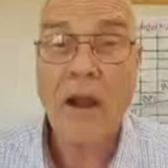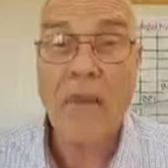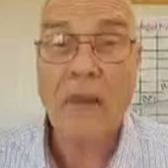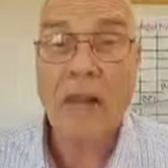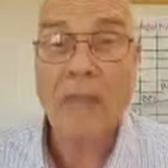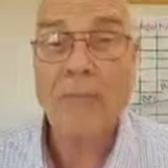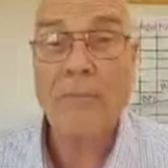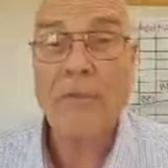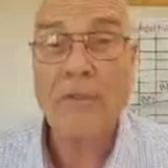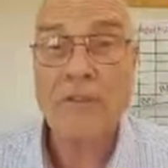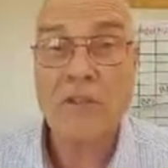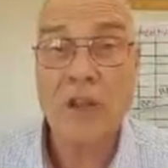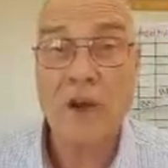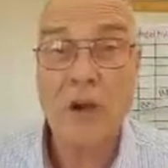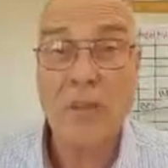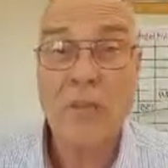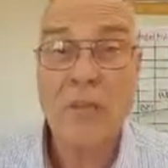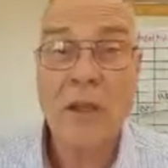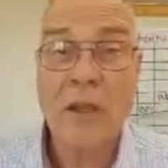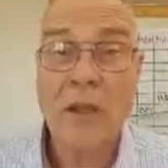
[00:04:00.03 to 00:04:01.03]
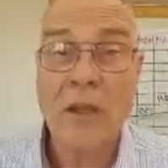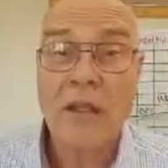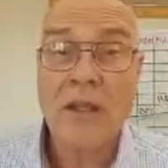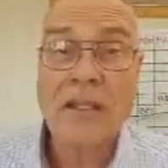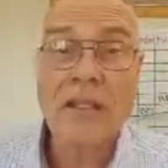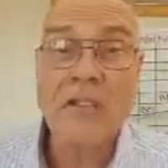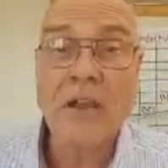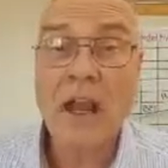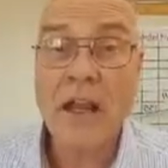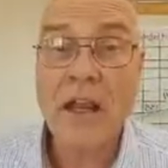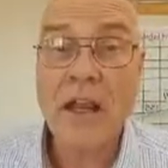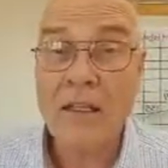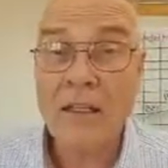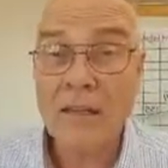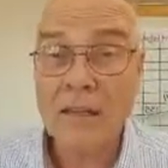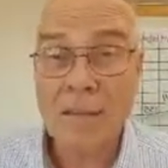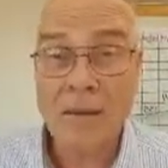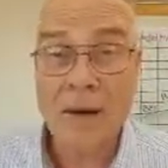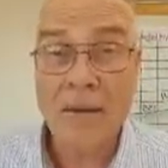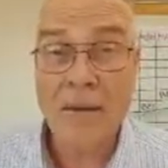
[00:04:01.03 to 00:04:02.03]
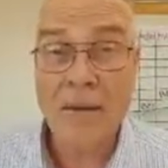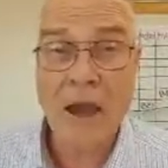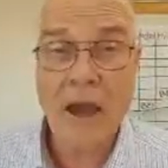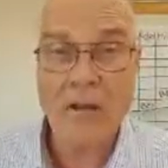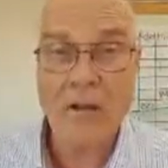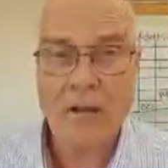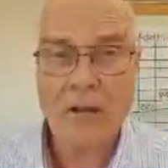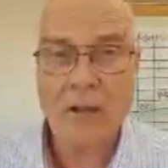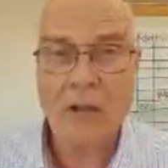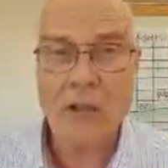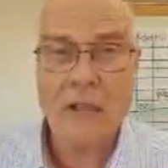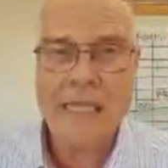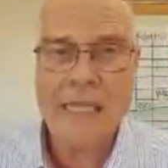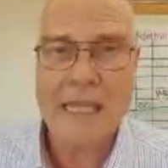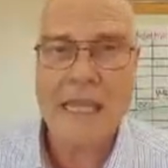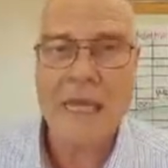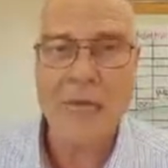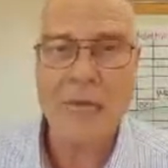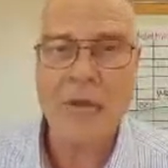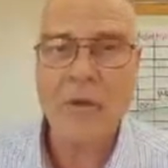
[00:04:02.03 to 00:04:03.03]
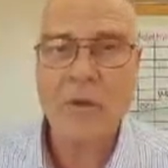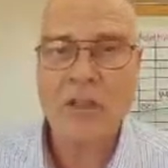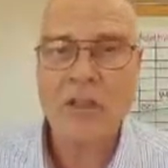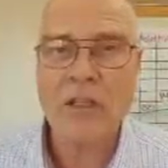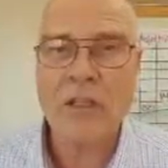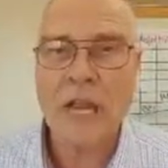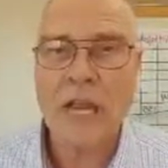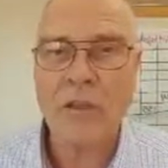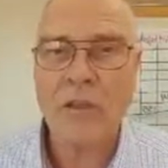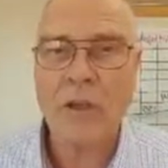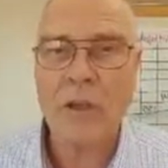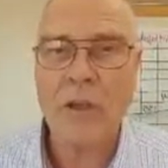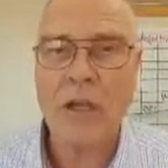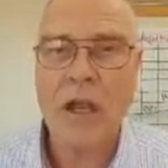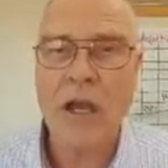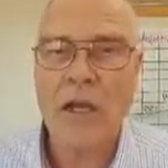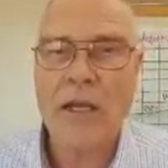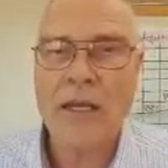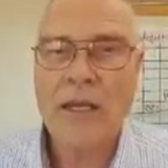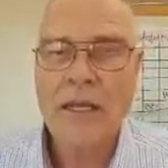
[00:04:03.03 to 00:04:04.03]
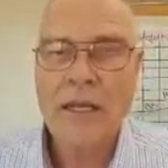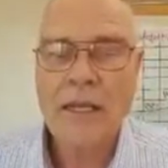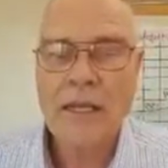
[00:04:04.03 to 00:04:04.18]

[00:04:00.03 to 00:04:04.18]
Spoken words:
All right, so let's talk a little bit about your team and what you got going on.